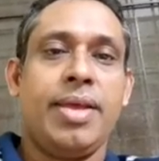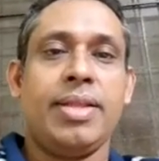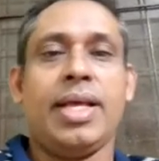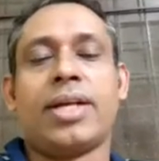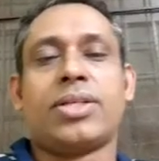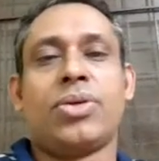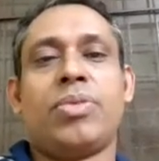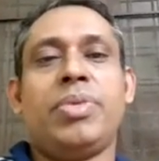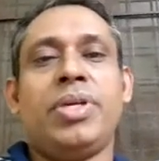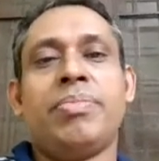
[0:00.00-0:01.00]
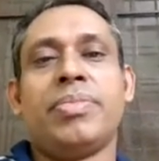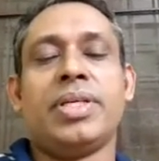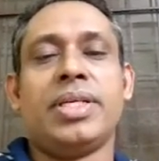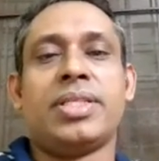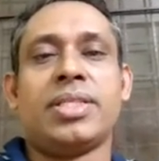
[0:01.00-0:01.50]
The electron beam
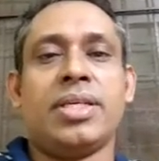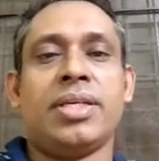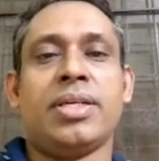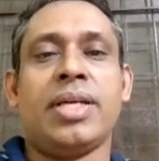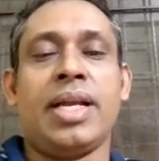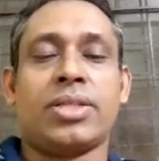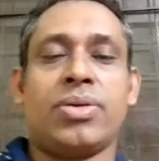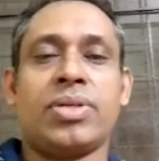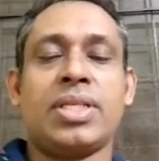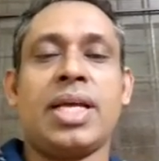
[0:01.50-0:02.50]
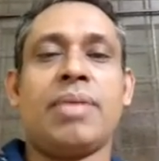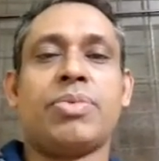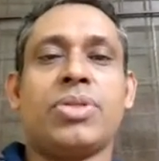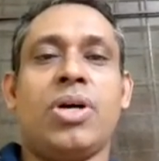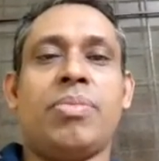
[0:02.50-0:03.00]
is, electrons are
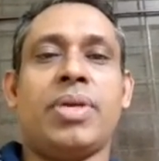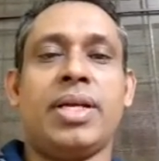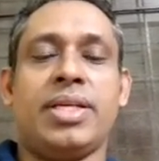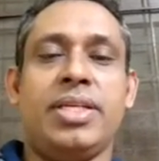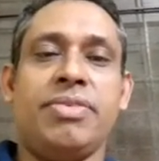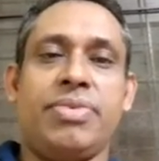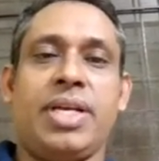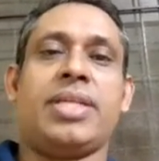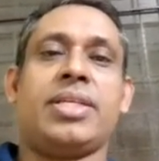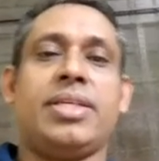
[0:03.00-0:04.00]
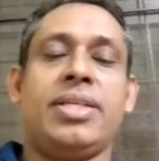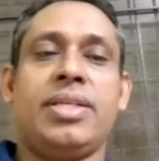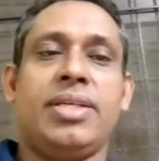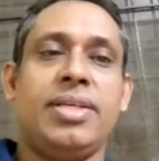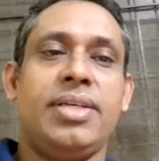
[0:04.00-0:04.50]
absorbed at different
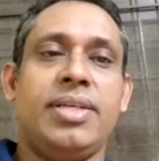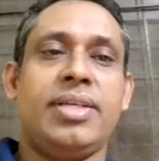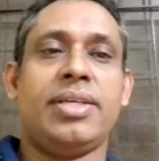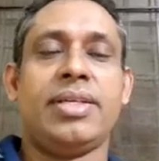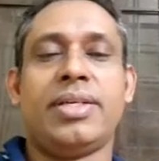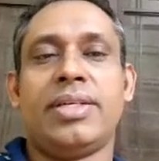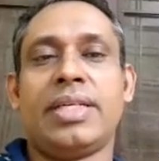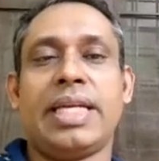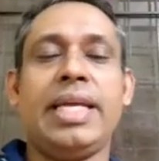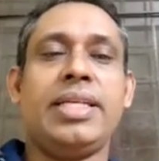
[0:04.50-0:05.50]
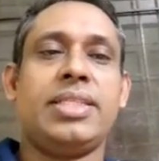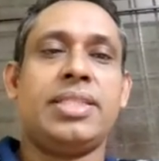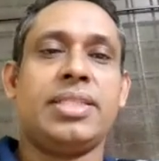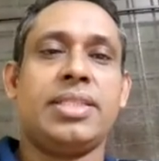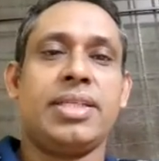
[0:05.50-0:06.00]

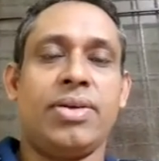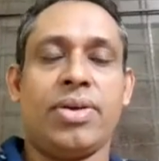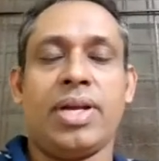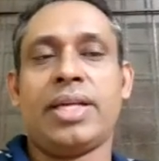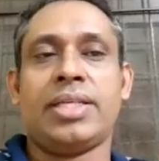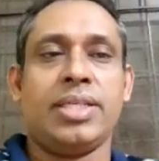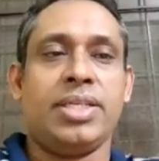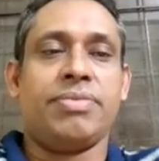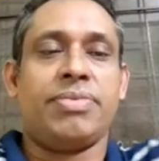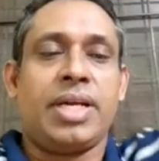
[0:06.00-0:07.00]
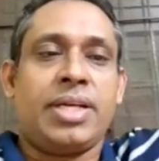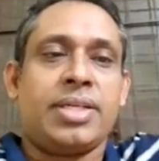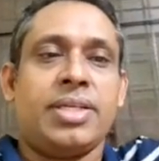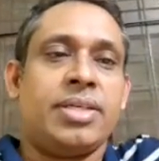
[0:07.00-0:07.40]
rates or at different